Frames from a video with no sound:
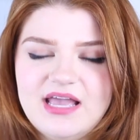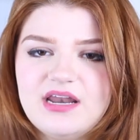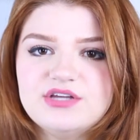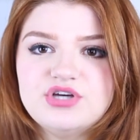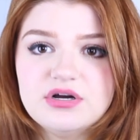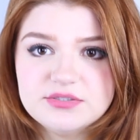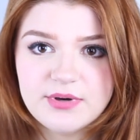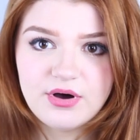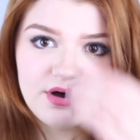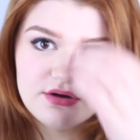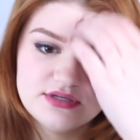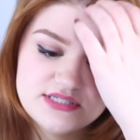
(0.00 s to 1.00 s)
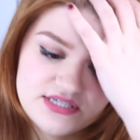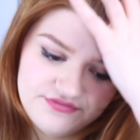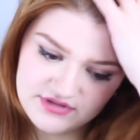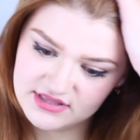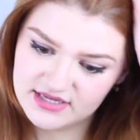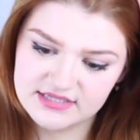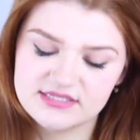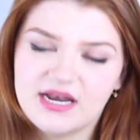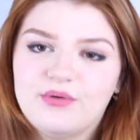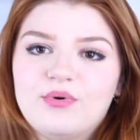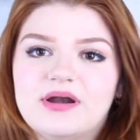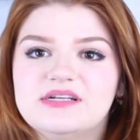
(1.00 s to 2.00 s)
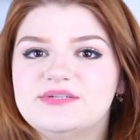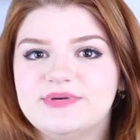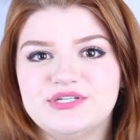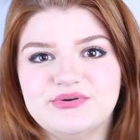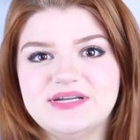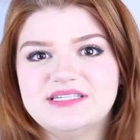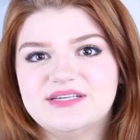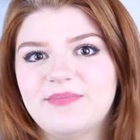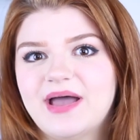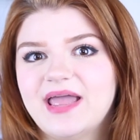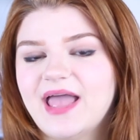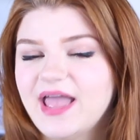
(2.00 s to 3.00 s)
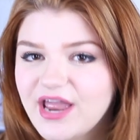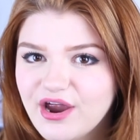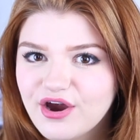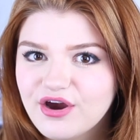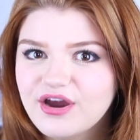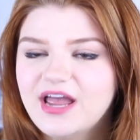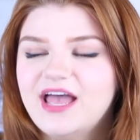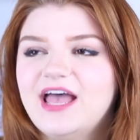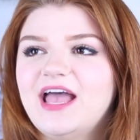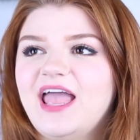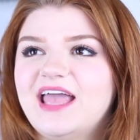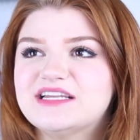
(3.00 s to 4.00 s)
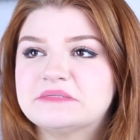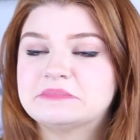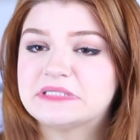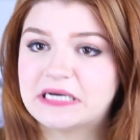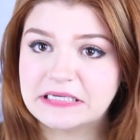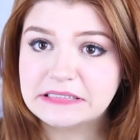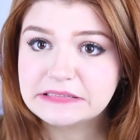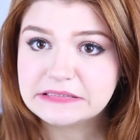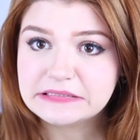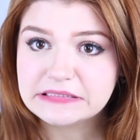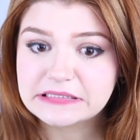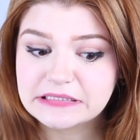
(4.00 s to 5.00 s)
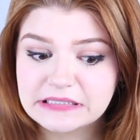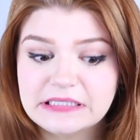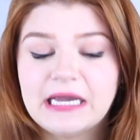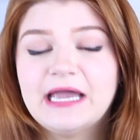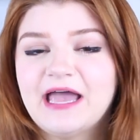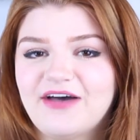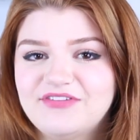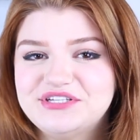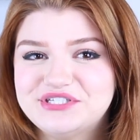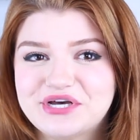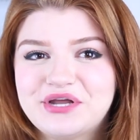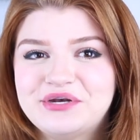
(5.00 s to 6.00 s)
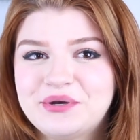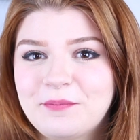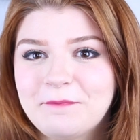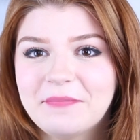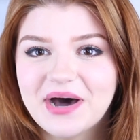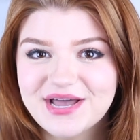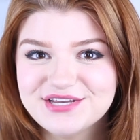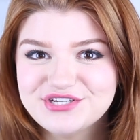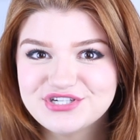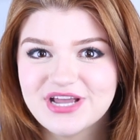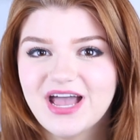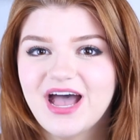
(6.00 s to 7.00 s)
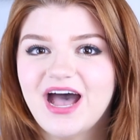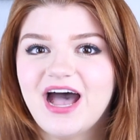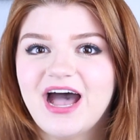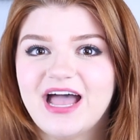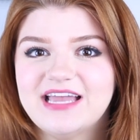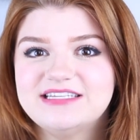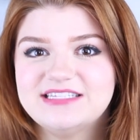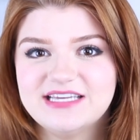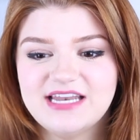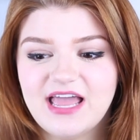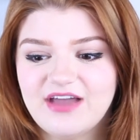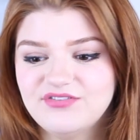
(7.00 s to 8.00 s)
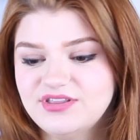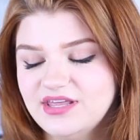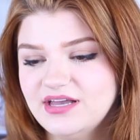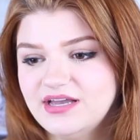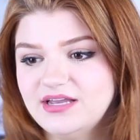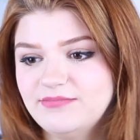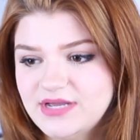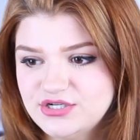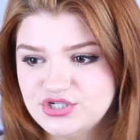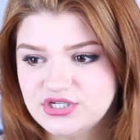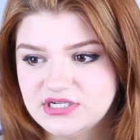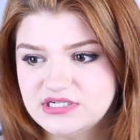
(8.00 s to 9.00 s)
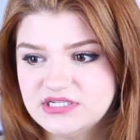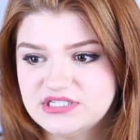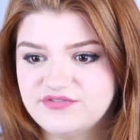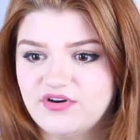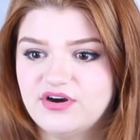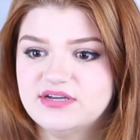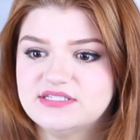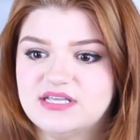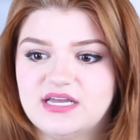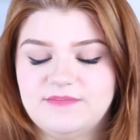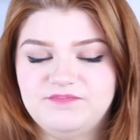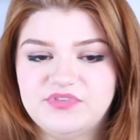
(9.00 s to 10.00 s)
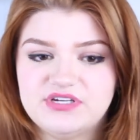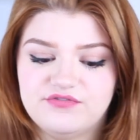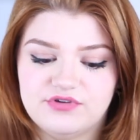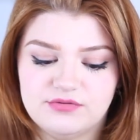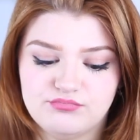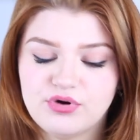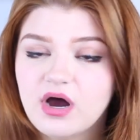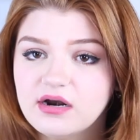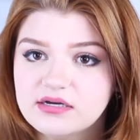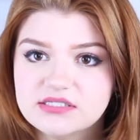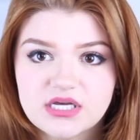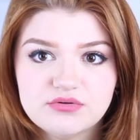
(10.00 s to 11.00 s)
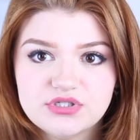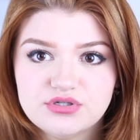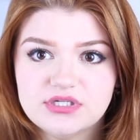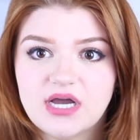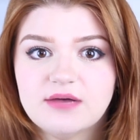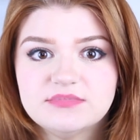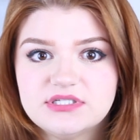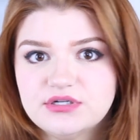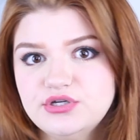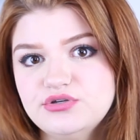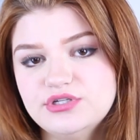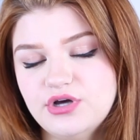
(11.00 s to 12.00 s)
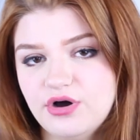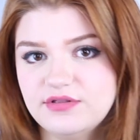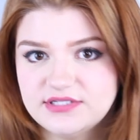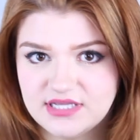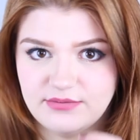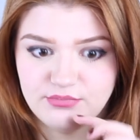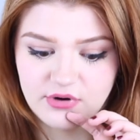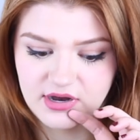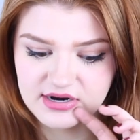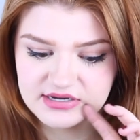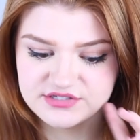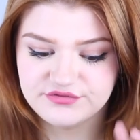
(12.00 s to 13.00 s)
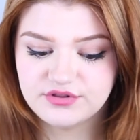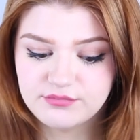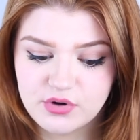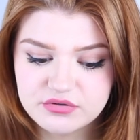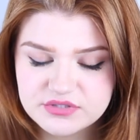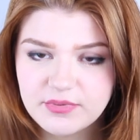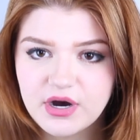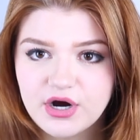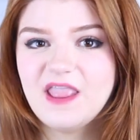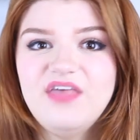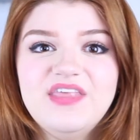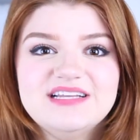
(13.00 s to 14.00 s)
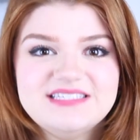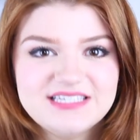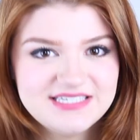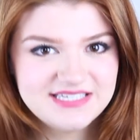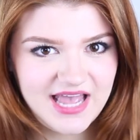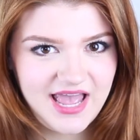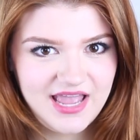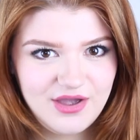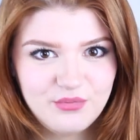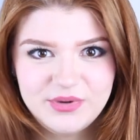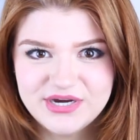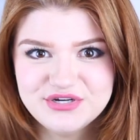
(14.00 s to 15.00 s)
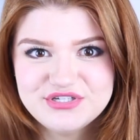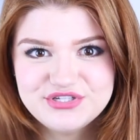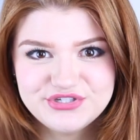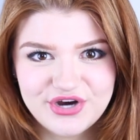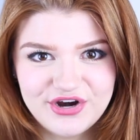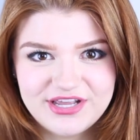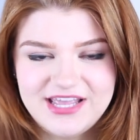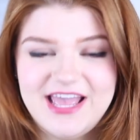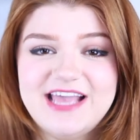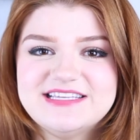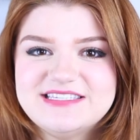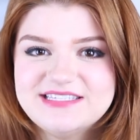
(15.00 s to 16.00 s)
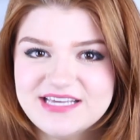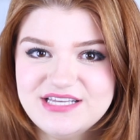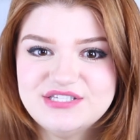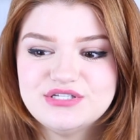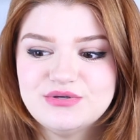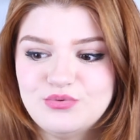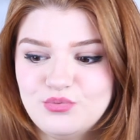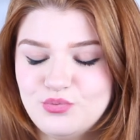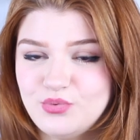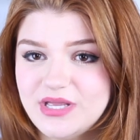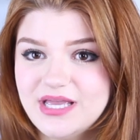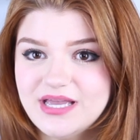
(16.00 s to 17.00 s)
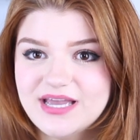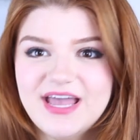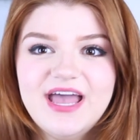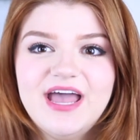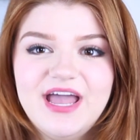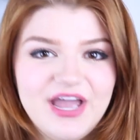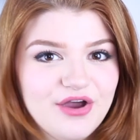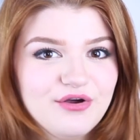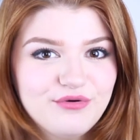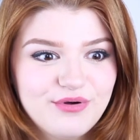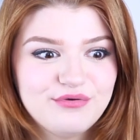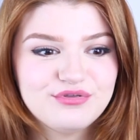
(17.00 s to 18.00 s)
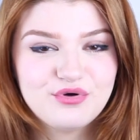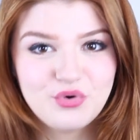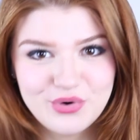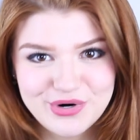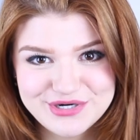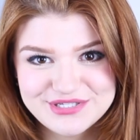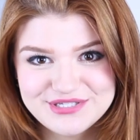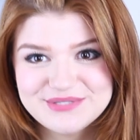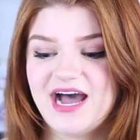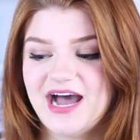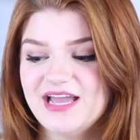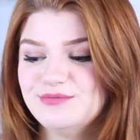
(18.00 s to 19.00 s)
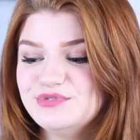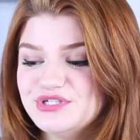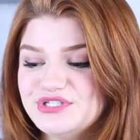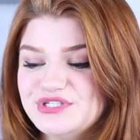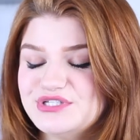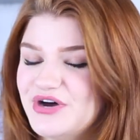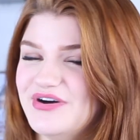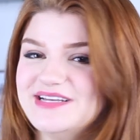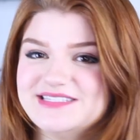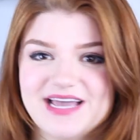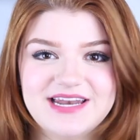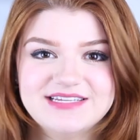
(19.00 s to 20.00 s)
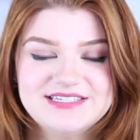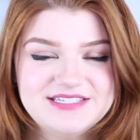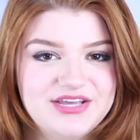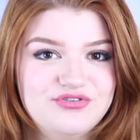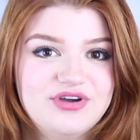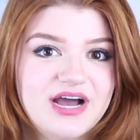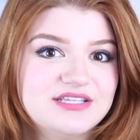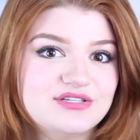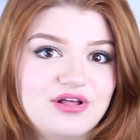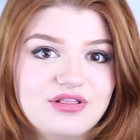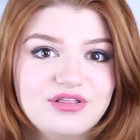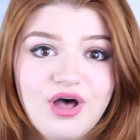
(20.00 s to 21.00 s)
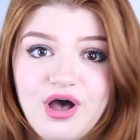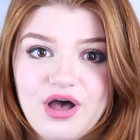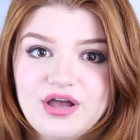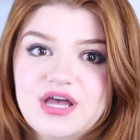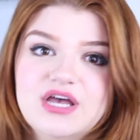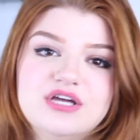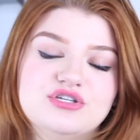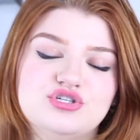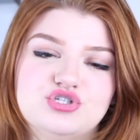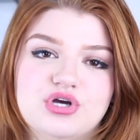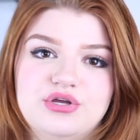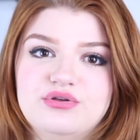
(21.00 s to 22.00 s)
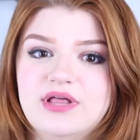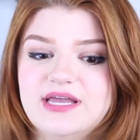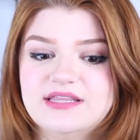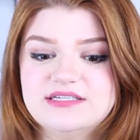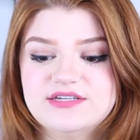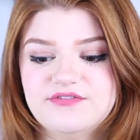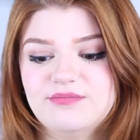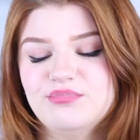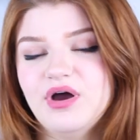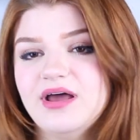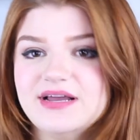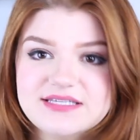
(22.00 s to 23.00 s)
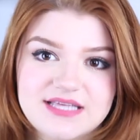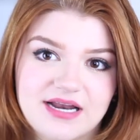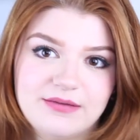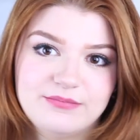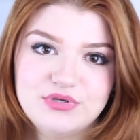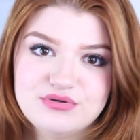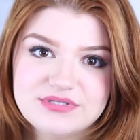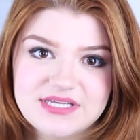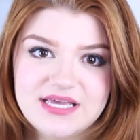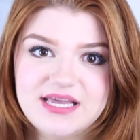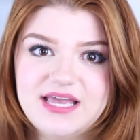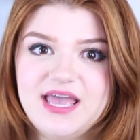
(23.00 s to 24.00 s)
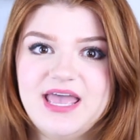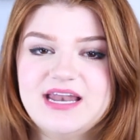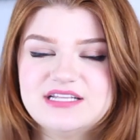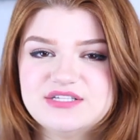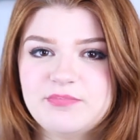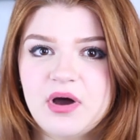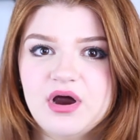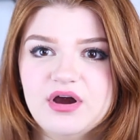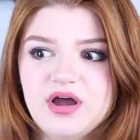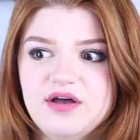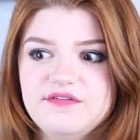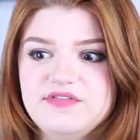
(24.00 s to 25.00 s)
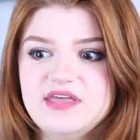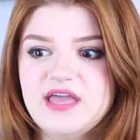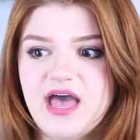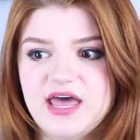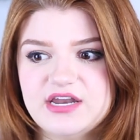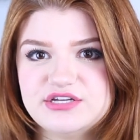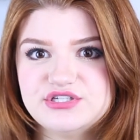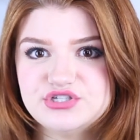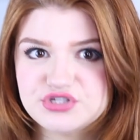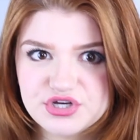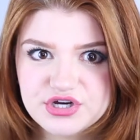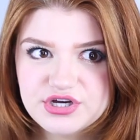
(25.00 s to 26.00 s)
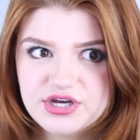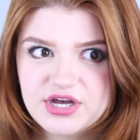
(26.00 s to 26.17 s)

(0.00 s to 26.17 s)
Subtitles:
and I talked about all these different things that I wanted to be doing to my hair, and I'm not gonna lie, I haven't done much. I did everything I had mentioned as far as like the different products I was using. I'm still using all the same products for the most part. And then today we are starting a 6-week hair growth course. I am just so excited to take you guys along to show you like the different products that I'm using, and it's a part of the Hennasooq